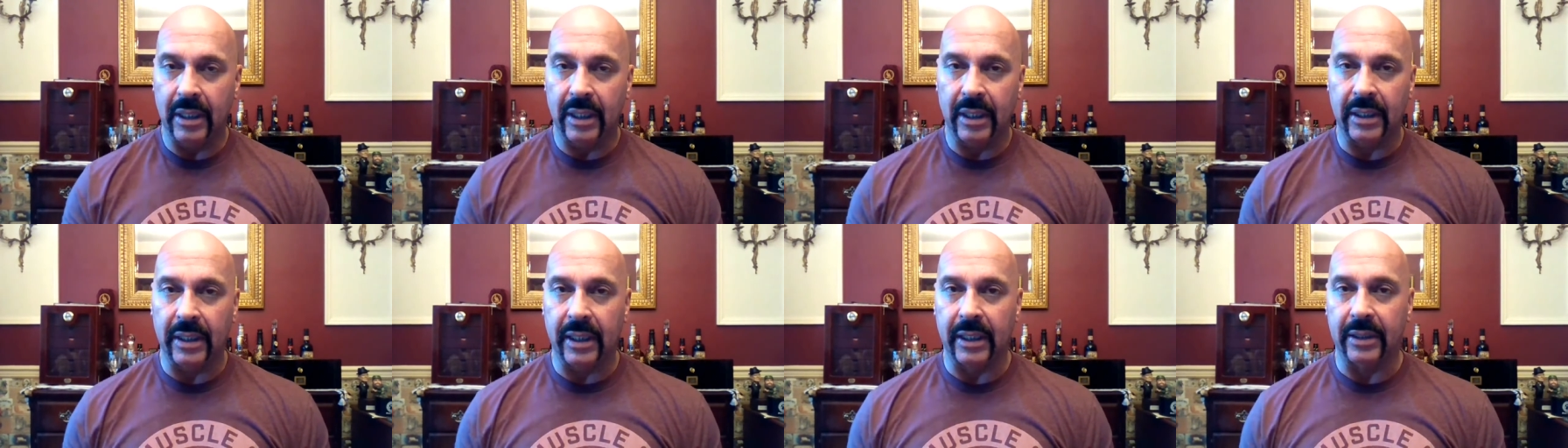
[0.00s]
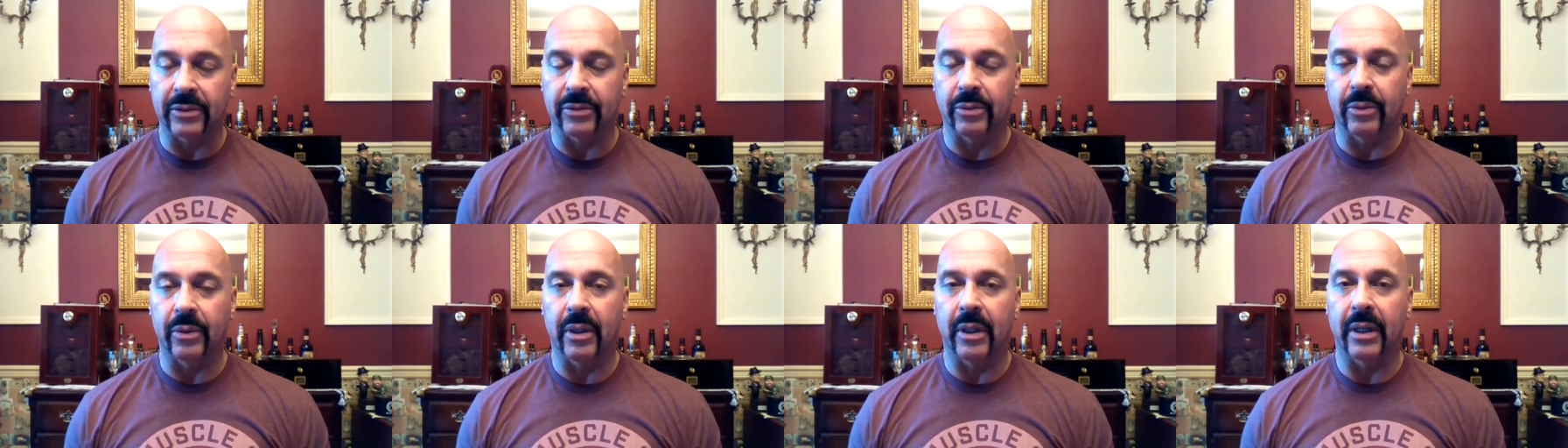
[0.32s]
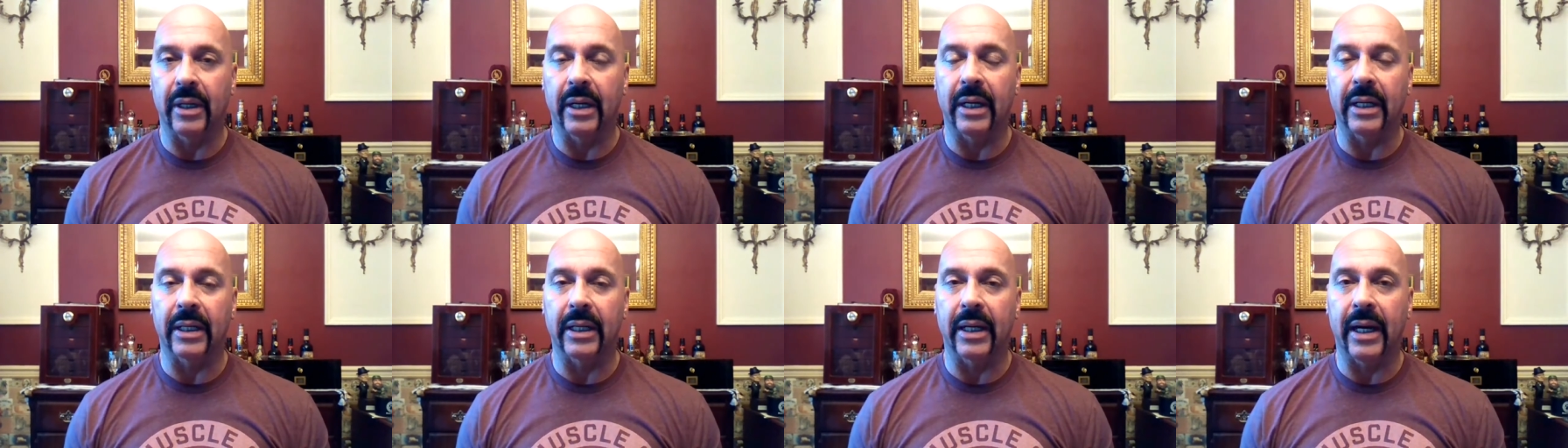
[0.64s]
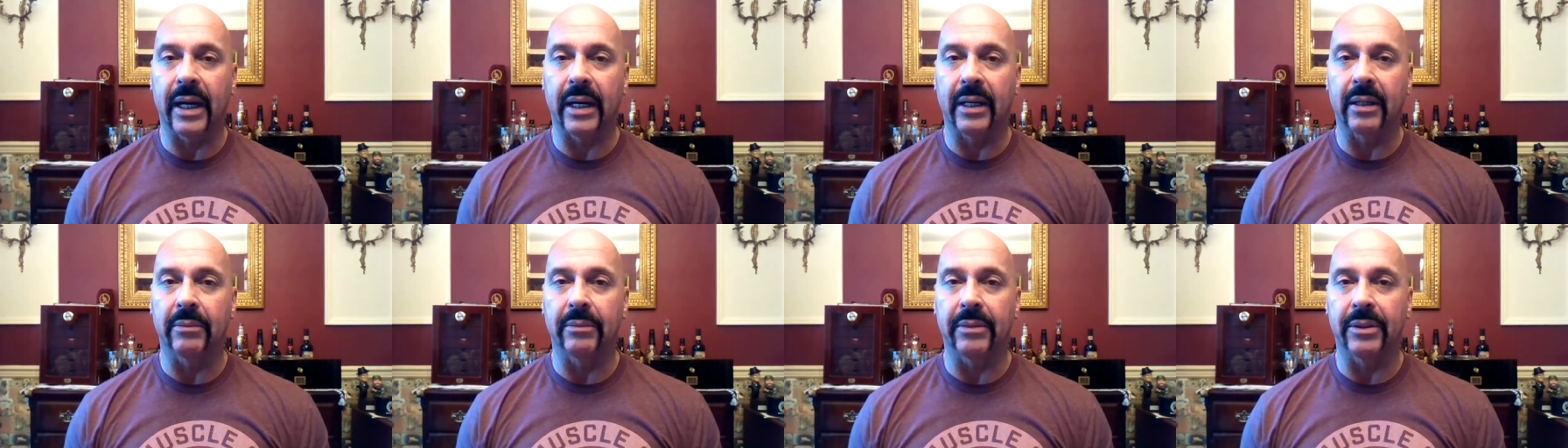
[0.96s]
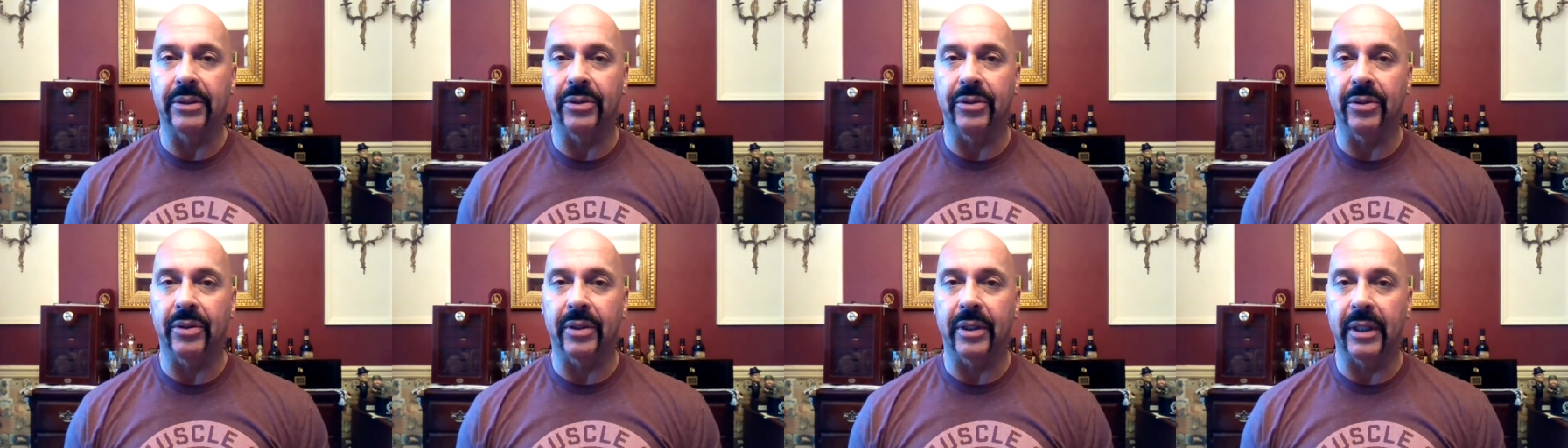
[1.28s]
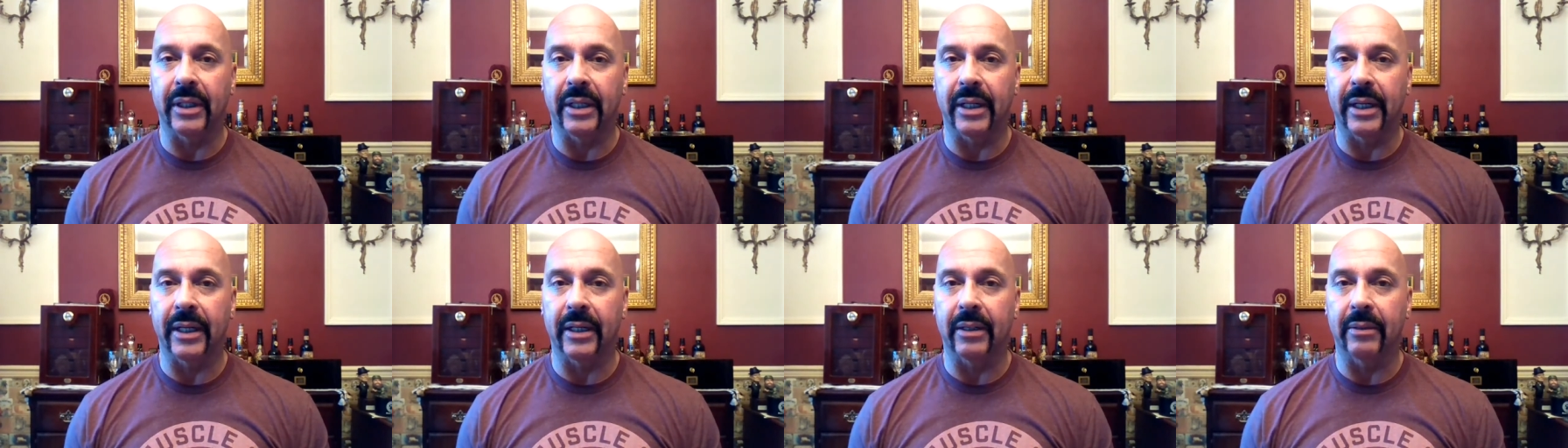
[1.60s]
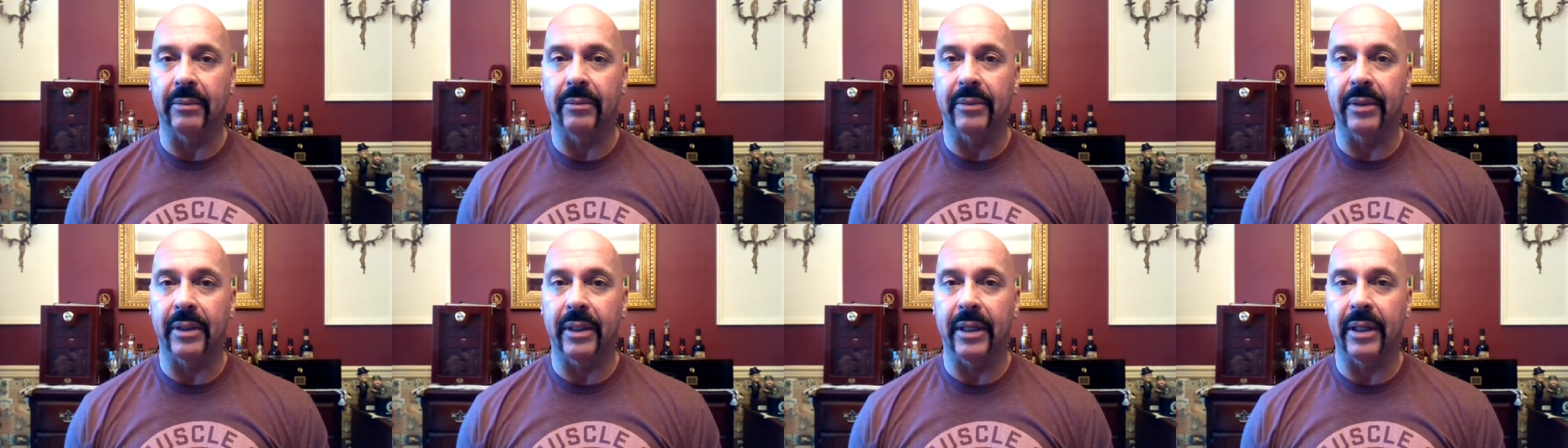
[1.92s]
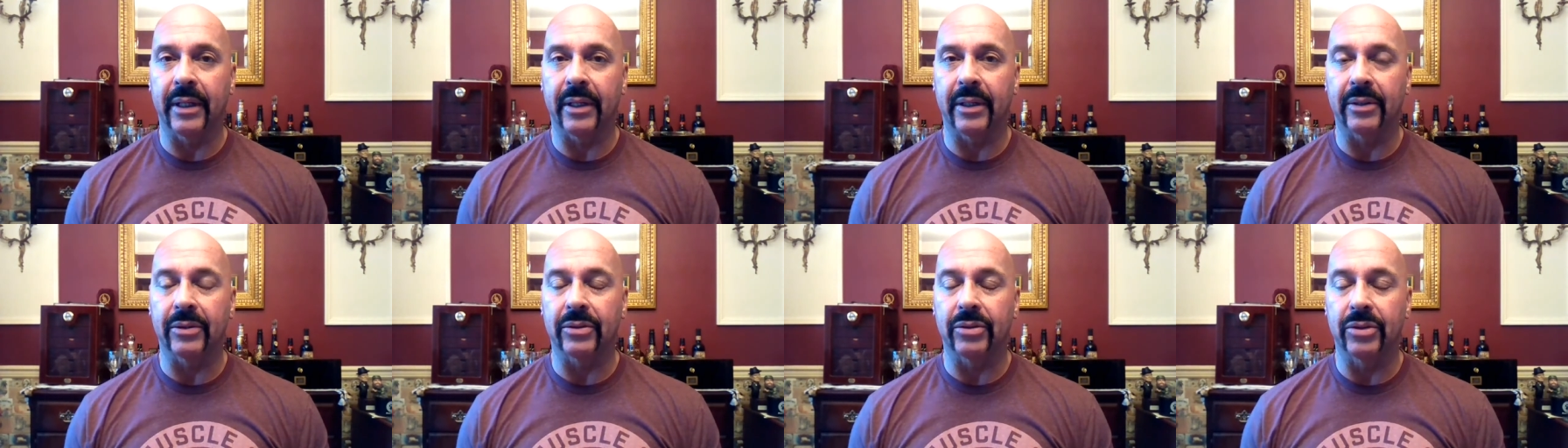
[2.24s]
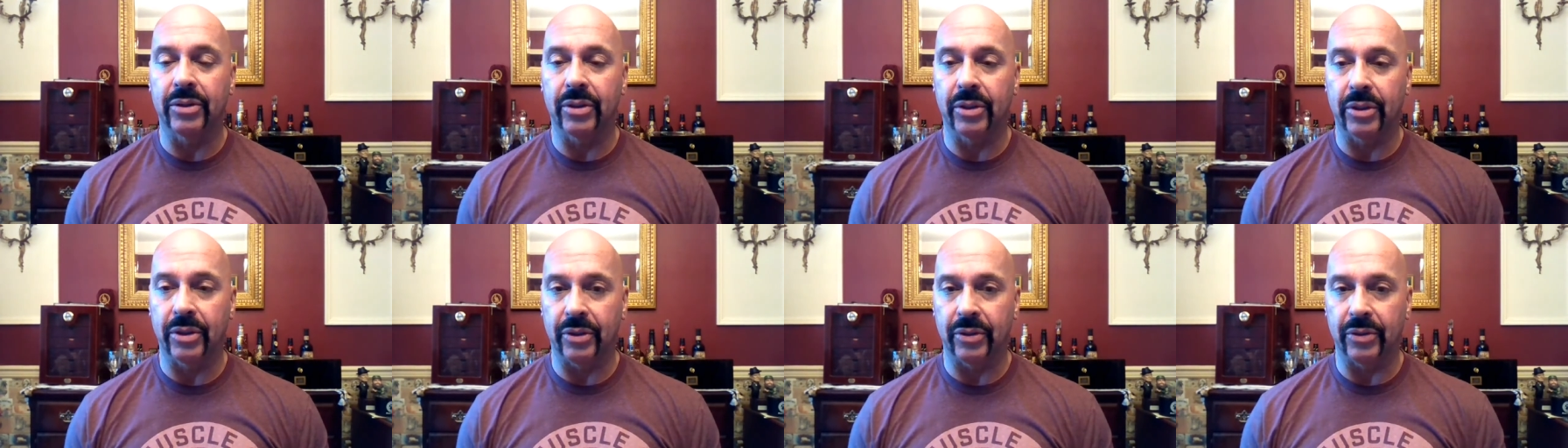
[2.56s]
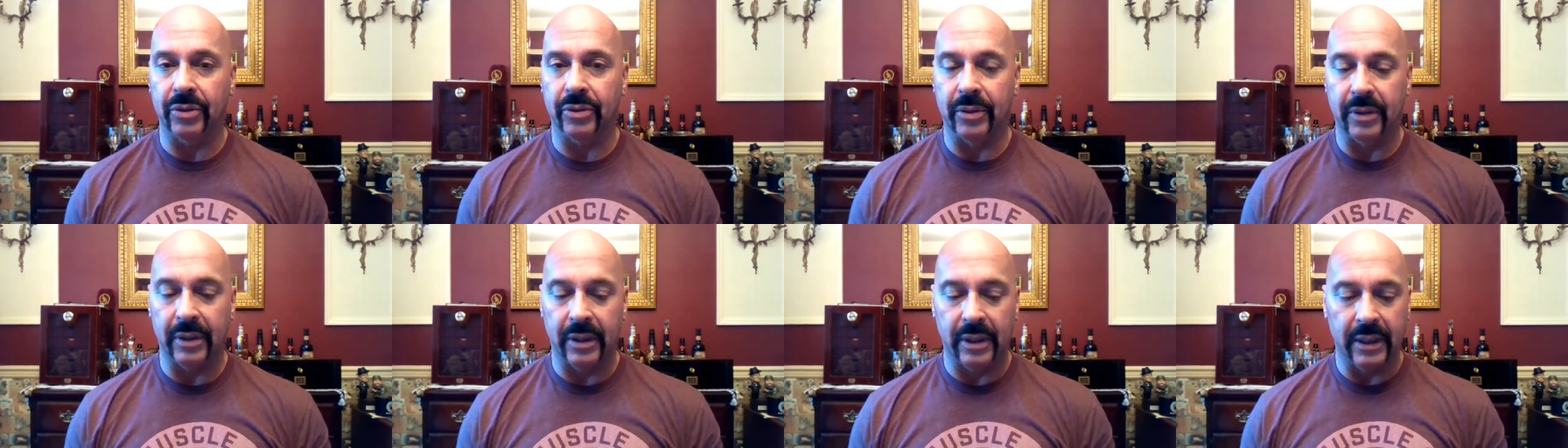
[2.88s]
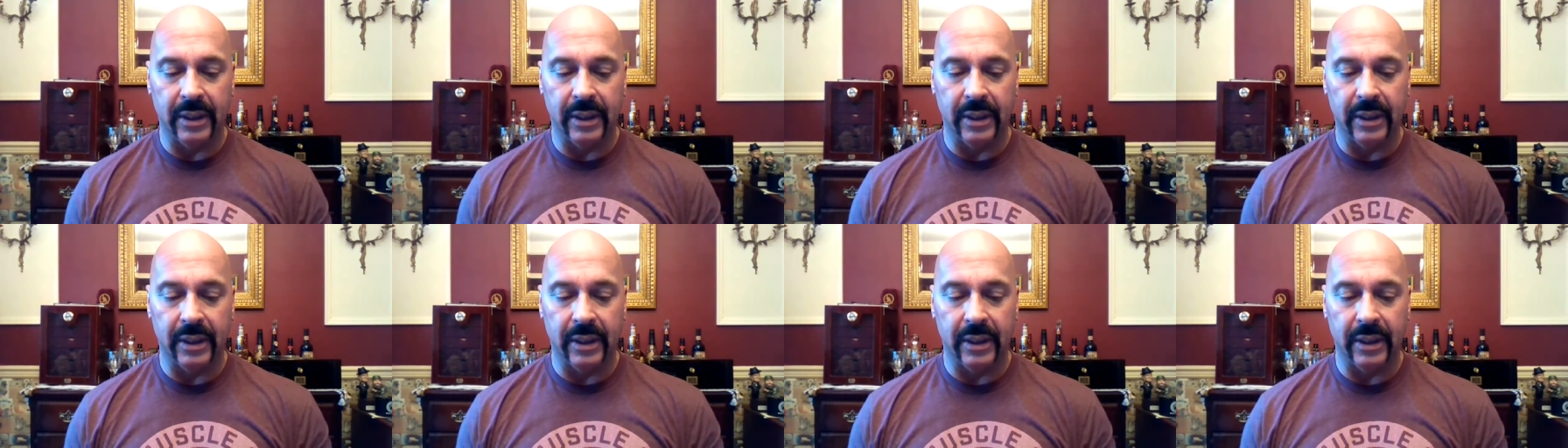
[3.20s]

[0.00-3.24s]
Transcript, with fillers: and that's where I got them, and you can get them there too.